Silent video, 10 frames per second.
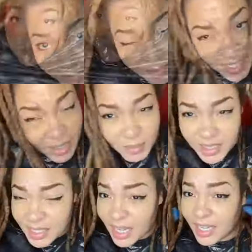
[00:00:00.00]
I like
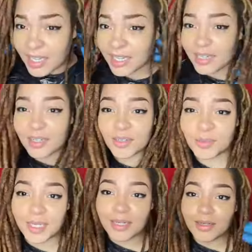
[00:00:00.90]
Missy Elliott a little
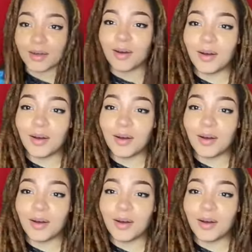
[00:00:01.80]
bit, you know.